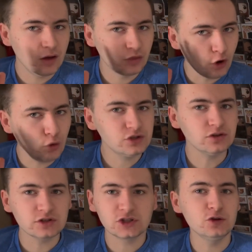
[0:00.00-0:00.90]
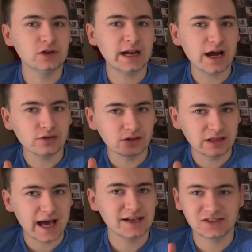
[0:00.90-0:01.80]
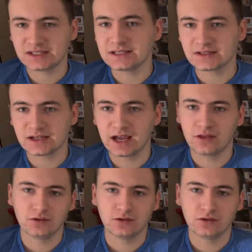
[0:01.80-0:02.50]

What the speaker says: those are the two that had the last scenes together.